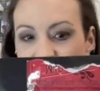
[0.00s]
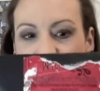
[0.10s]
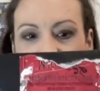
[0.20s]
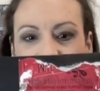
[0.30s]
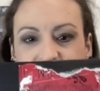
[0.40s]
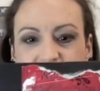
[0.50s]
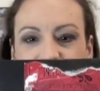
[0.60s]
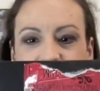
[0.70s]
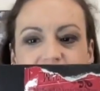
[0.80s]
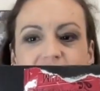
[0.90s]
And
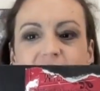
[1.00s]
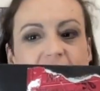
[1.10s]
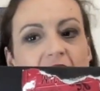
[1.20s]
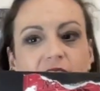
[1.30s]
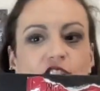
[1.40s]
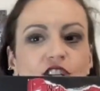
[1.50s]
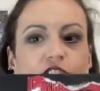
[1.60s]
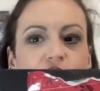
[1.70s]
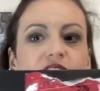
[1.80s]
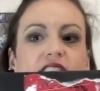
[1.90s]
this is actually
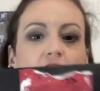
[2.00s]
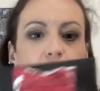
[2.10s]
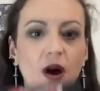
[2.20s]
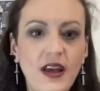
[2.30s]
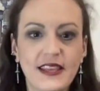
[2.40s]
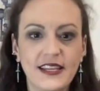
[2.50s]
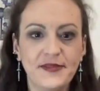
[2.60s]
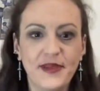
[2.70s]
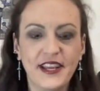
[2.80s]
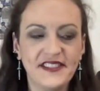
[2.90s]
just, I bought
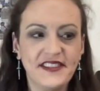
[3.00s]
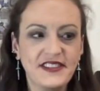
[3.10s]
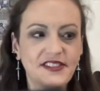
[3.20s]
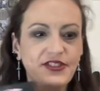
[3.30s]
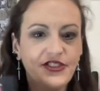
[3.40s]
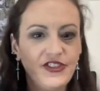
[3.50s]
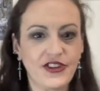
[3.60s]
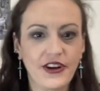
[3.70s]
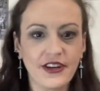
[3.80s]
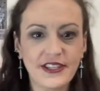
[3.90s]
this because this is the
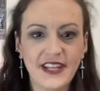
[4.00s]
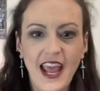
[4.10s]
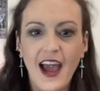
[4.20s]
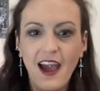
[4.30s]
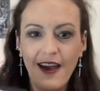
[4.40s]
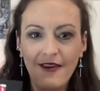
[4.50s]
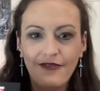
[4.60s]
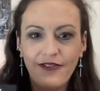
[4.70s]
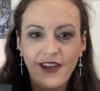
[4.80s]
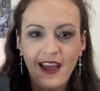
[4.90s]
start
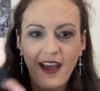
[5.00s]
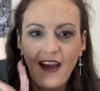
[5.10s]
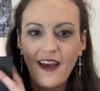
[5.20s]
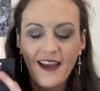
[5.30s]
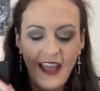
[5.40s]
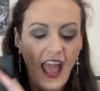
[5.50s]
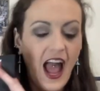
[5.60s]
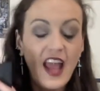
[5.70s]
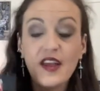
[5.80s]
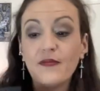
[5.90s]
of,
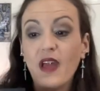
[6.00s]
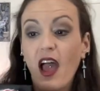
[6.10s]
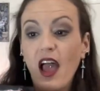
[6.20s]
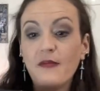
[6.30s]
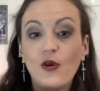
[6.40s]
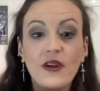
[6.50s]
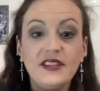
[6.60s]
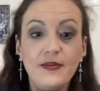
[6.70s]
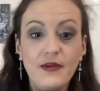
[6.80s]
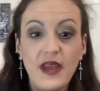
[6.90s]
I'm going
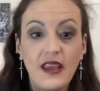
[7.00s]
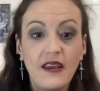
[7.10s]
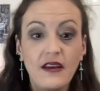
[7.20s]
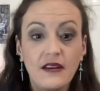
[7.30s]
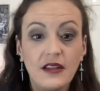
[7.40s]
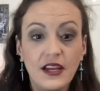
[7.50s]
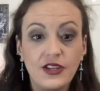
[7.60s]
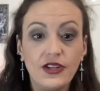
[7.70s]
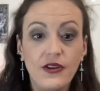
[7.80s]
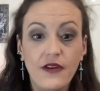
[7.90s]
to be making a
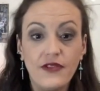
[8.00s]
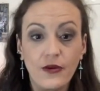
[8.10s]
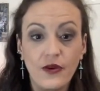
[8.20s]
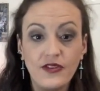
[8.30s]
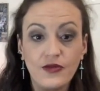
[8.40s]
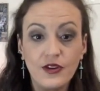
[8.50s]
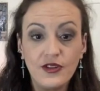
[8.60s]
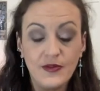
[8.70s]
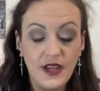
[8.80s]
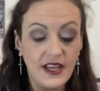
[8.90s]
collection of their
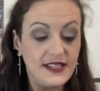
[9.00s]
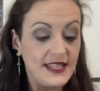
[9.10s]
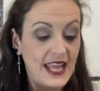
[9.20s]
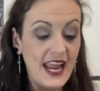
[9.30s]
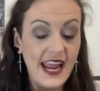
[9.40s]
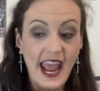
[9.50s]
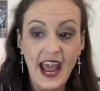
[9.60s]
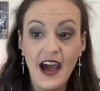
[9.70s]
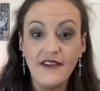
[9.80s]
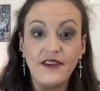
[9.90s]
rituals because they
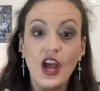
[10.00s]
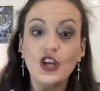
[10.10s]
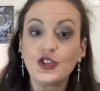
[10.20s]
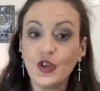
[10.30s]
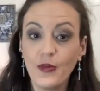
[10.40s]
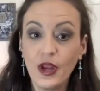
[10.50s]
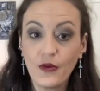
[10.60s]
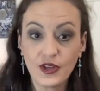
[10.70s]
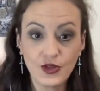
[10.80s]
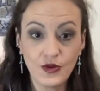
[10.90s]
have so many
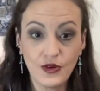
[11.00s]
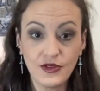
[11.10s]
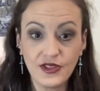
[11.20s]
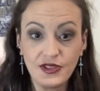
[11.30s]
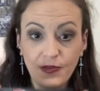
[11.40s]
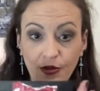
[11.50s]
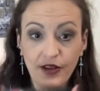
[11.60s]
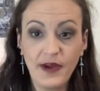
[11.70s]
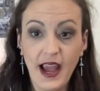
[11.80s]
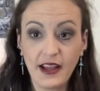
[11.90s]
rituals
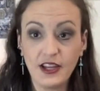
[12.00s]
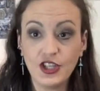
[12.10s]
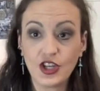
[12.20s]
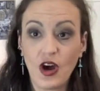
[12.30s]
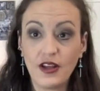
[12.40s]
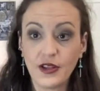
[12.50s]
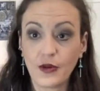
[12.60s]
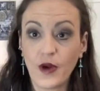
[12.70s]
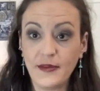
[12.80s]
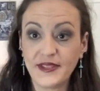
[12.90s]
prepackaged on
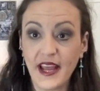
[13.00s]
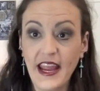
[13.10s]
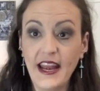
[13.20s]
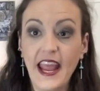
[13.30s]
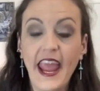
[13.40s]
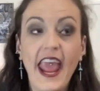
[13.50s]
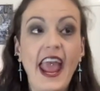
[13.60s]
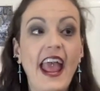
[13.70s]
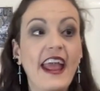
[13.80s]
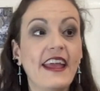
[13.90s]
their website.
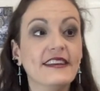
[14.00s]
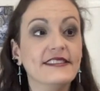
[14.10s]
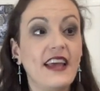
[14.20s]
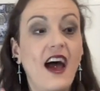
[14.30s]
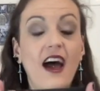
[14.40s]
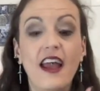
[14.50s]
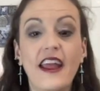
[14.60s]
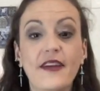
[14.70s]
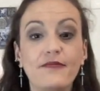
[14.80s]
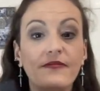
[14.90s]
And
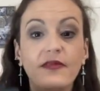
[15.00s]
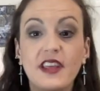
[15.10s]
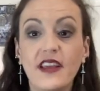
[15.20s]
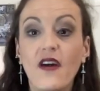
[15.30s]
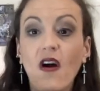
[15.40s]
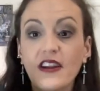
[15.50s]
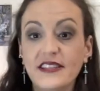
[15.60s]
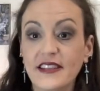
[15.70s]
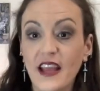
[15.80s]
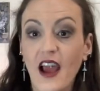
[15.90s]
I, like,
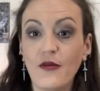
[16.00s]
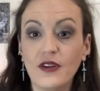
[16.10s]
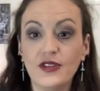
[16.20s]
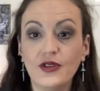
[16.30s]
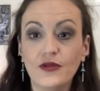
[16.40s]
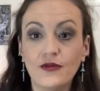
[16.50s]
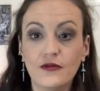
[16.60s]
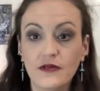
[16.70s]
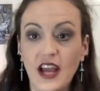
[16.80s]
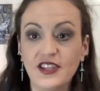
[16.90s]
honestly, I
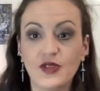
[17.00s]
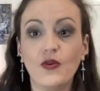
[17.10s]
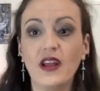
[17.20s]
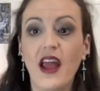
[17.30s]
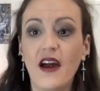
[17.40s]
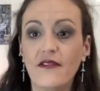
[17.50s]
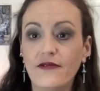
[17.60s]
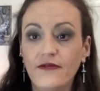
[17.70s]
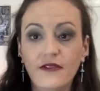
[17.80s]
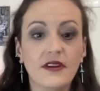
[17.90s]
just want to have
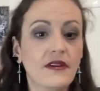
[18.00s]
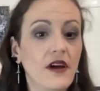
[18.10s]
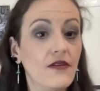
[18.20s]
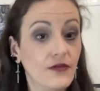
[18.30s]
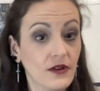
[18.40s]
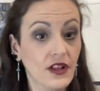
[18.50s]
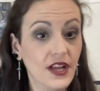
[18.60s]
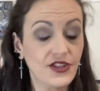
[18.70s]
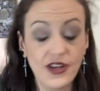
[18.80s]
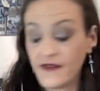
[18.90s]
a full
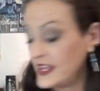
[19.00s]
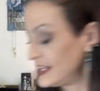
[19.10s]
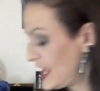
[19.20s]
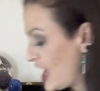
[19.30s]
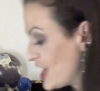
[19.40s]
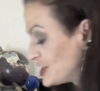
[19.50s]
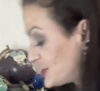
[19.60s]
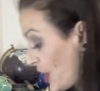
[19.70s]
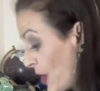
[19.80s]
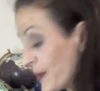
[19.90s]
collection of it.
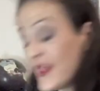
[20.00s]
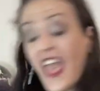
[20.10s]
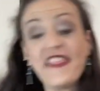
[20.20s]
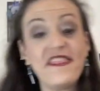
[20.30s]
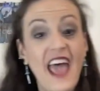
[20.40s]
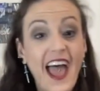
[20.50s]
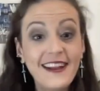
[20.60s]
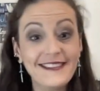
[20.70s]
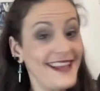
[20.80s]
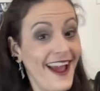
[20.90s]
So that
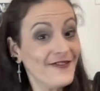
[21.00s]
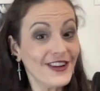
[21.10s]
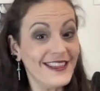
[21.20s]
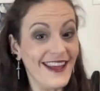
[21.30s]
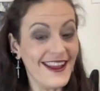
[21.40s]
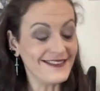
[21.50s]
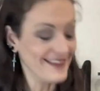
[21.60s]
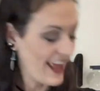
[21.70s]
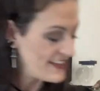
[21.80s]
is everything.